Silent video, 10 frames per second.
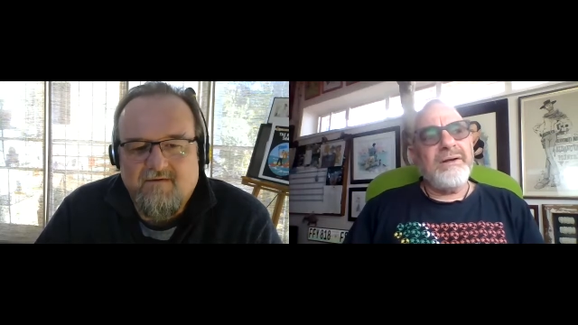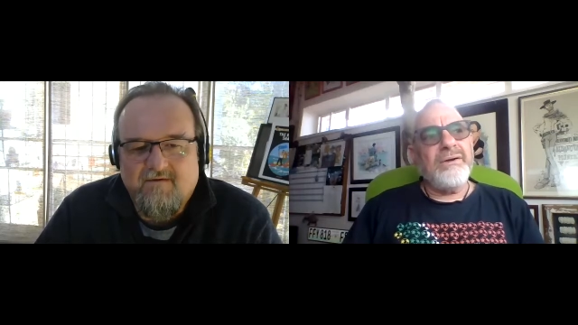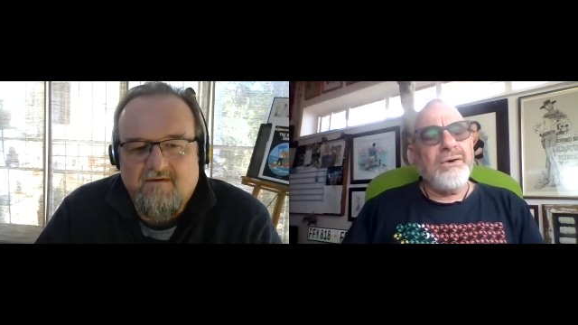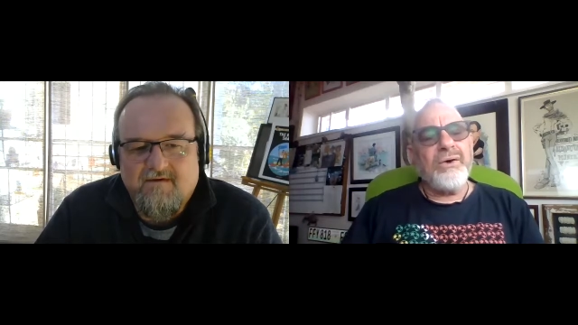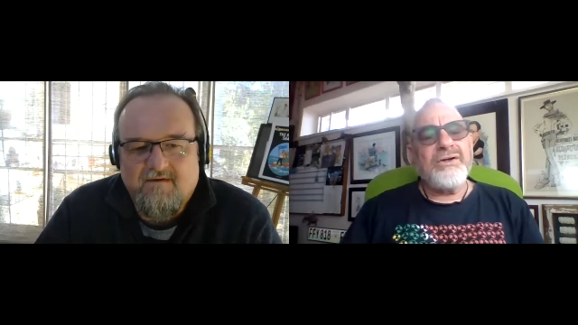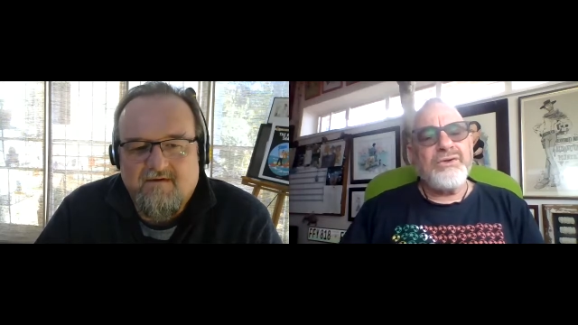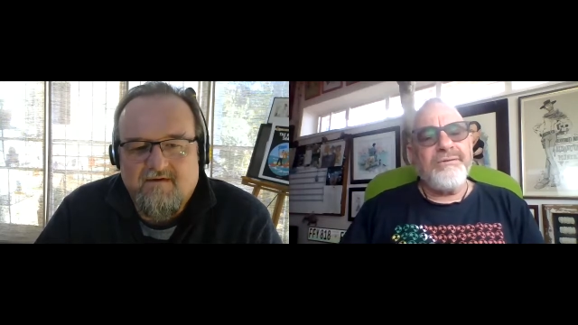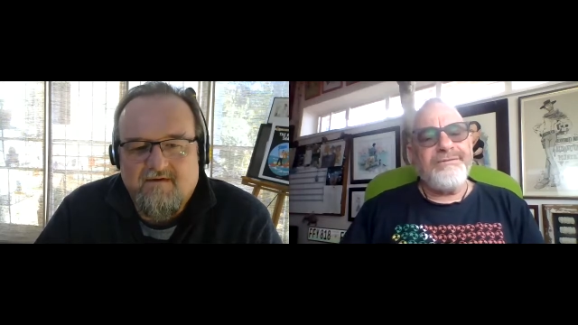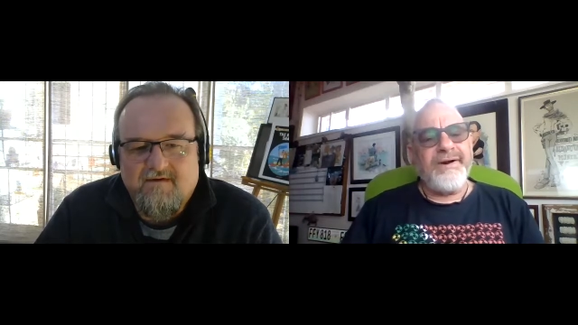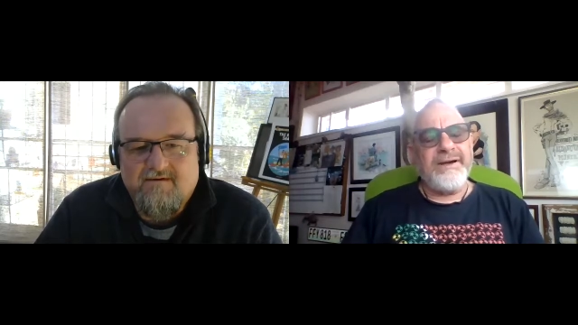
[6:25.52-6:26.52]
Speaker 1: look at
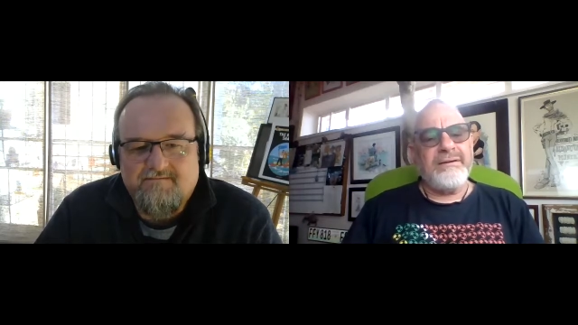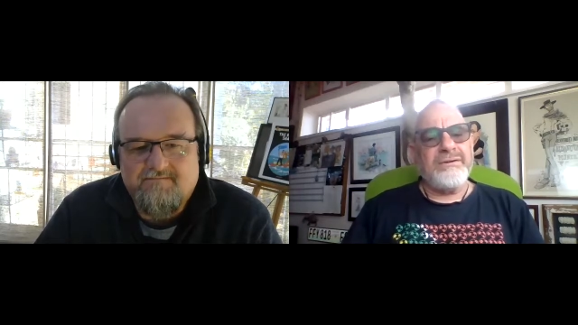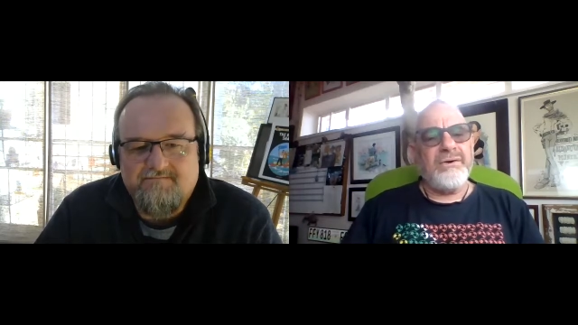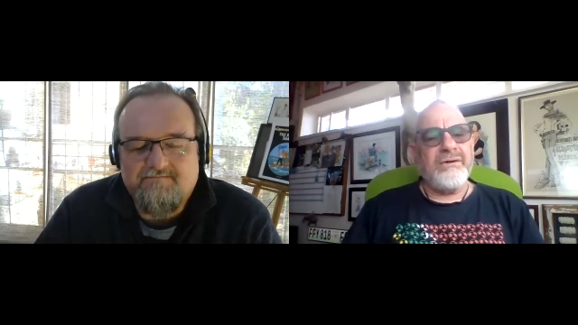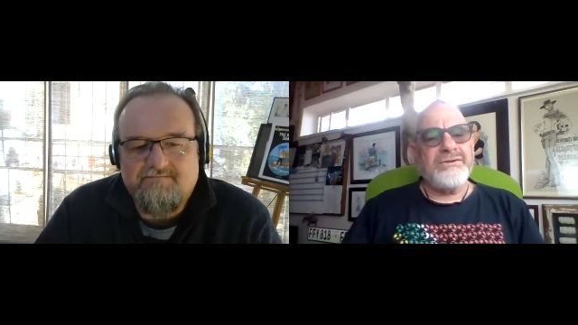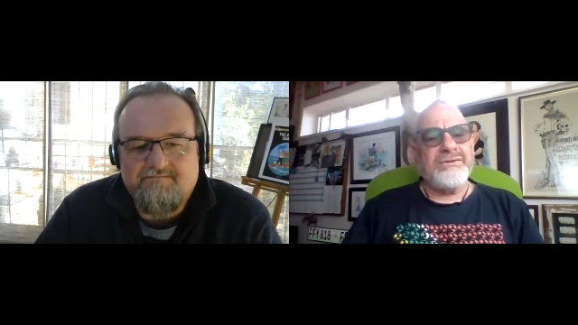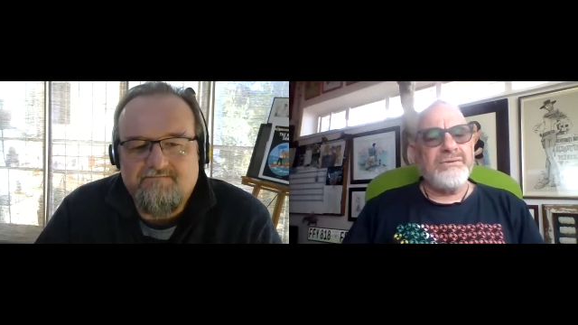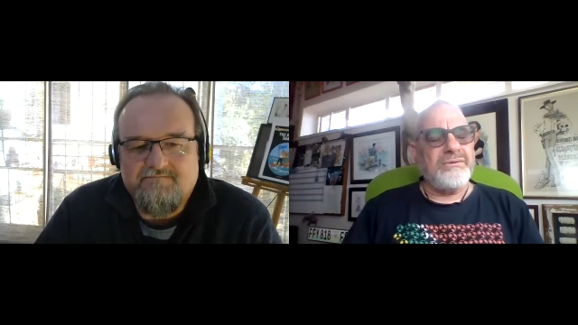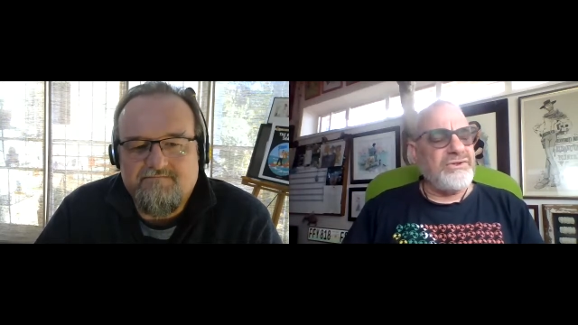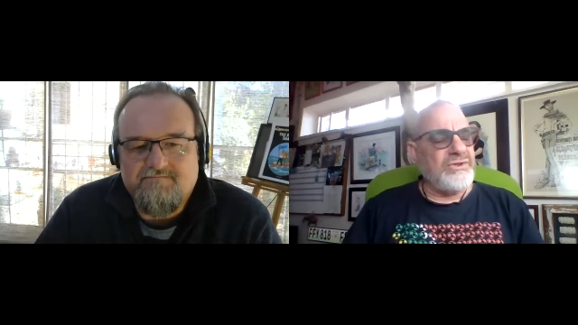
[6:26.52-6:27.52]
your final
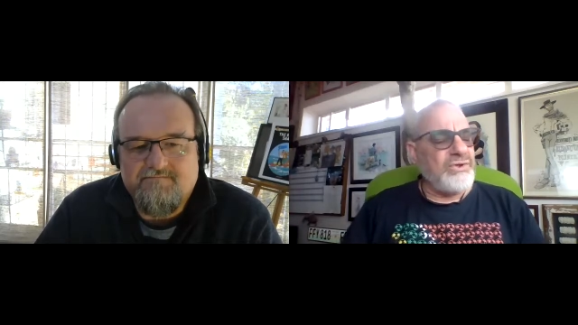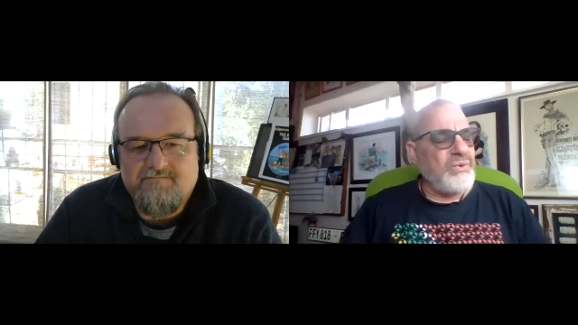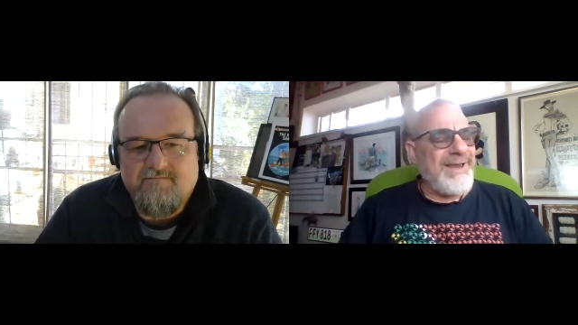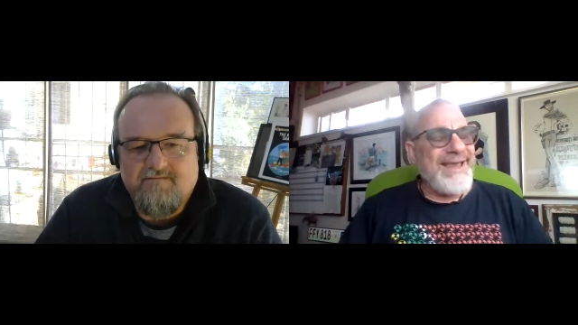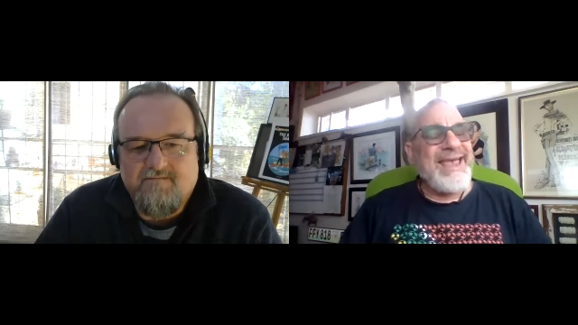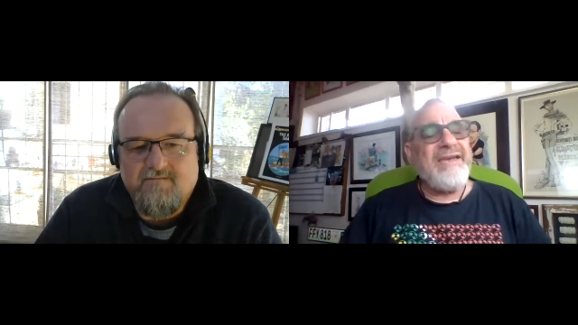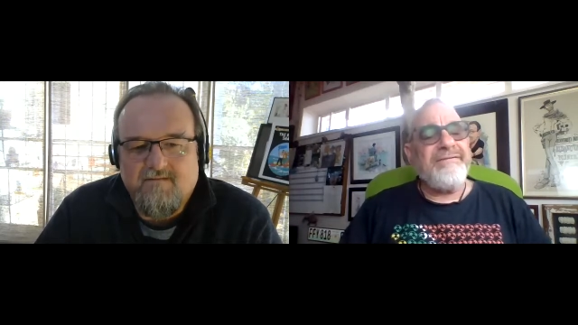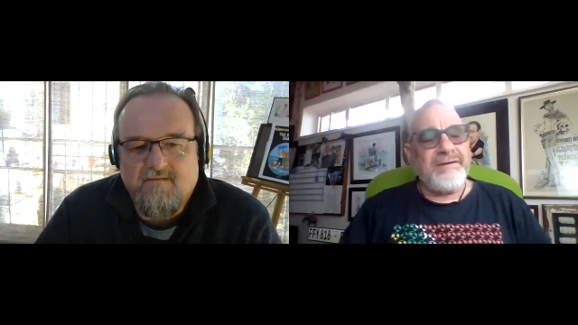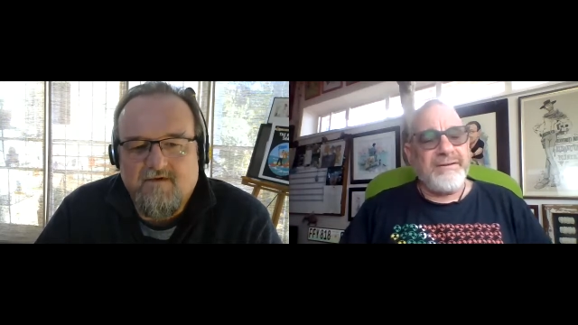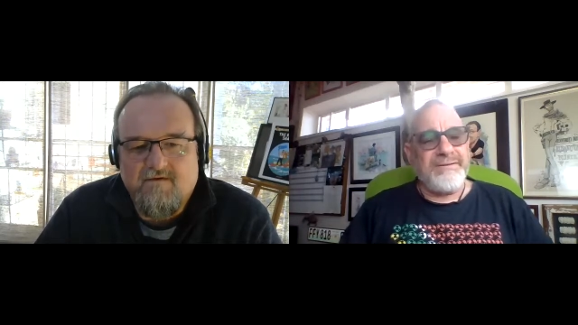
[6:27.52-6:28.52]
cartoon, do you
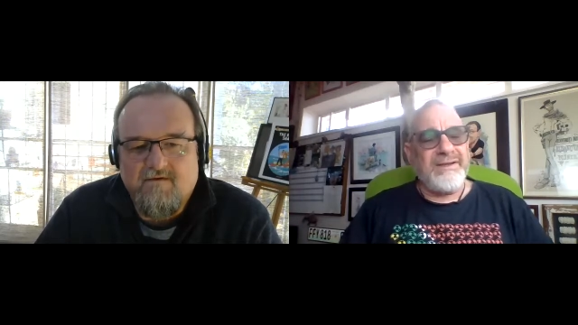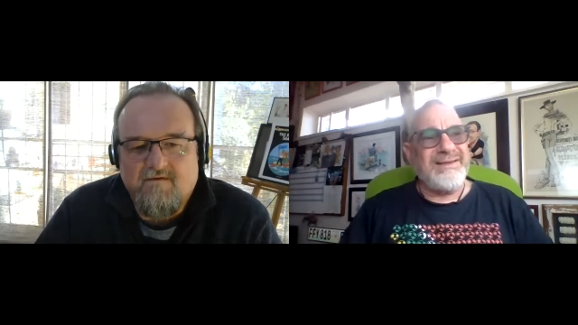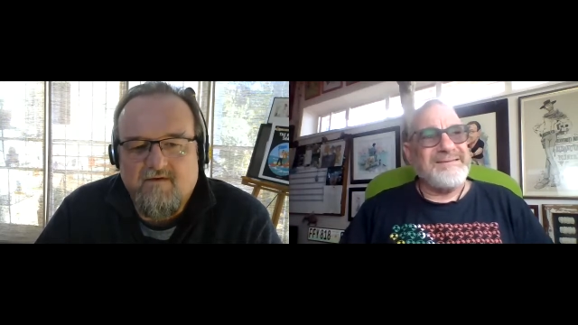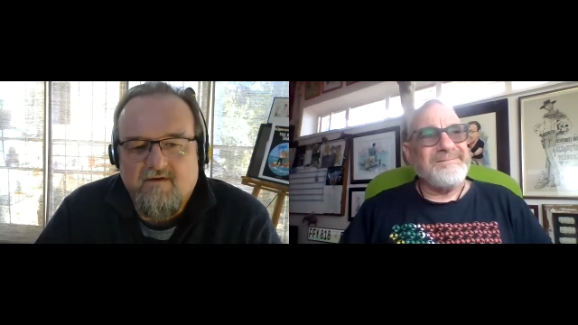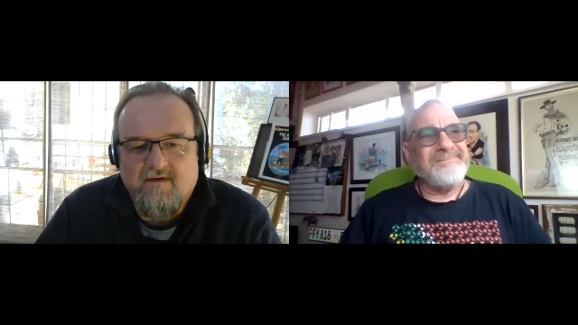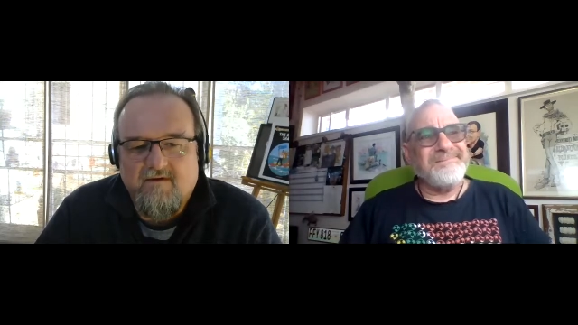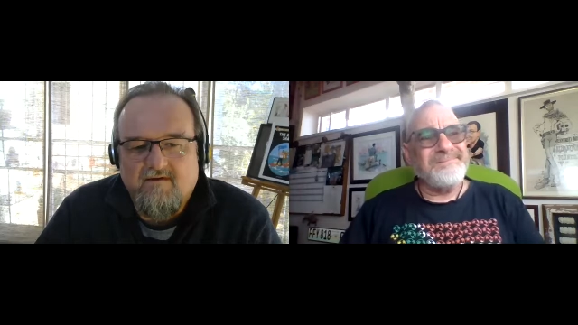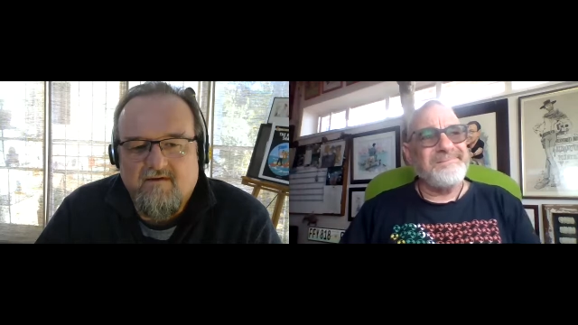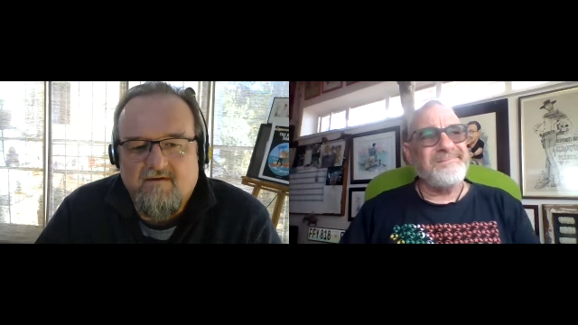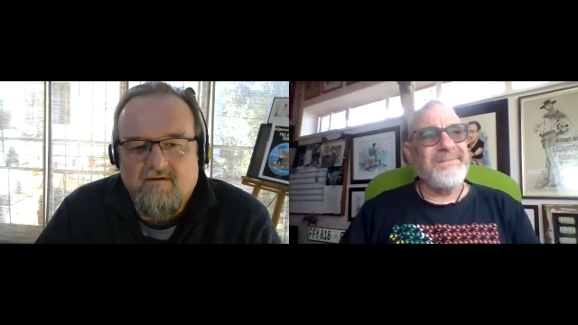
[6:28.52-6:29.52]
ever think,
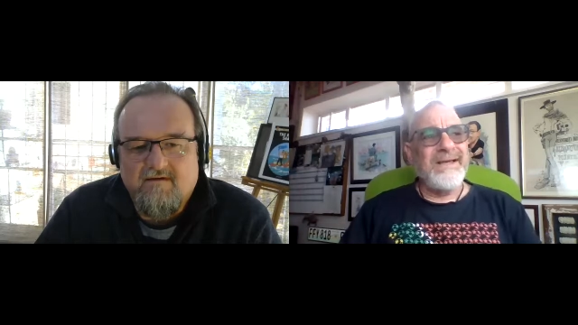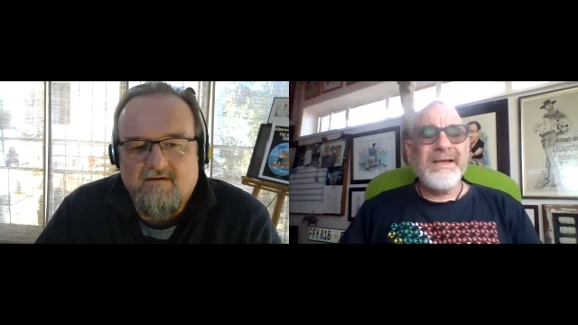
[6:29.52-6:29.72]
hmm,